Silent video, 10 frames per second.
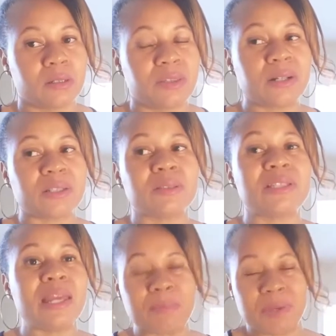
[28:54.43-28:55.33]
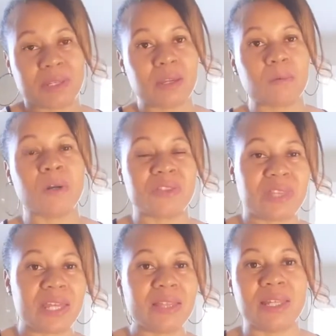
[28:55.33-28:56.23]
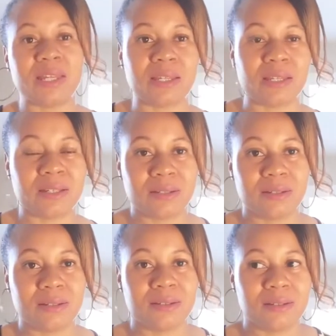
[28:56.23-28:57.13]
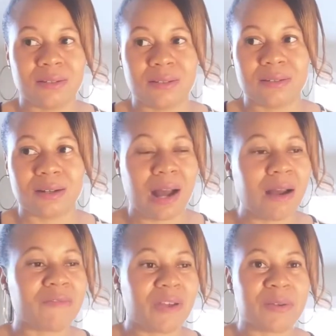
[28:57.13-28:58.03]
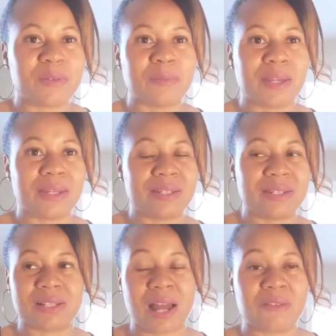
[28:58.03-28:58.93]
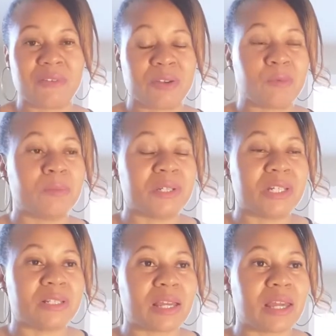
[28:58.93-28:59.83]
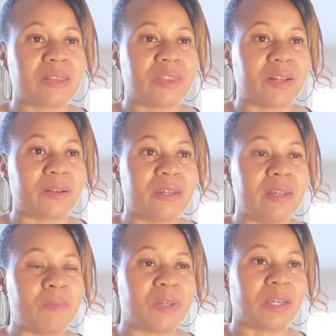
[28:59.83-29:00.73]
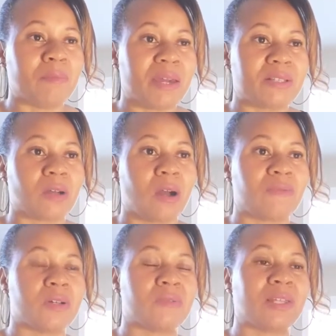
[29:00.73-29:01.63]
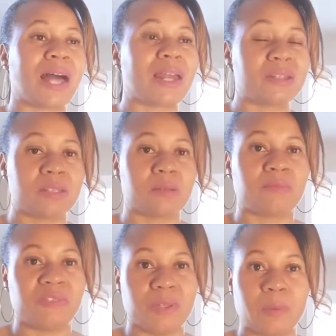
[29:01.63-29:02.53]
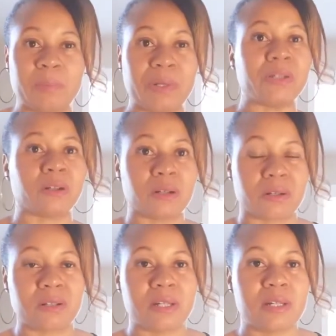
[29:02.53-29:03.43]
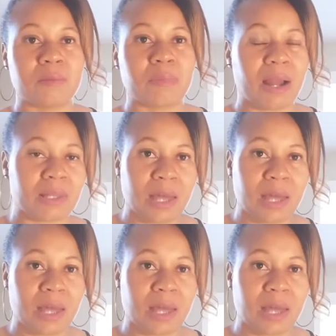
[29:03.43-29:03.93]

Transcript: They're nitpicking what they think a high value man is and a high value woman is, and they're nitpicking based off of a lot of them feel but hurt by a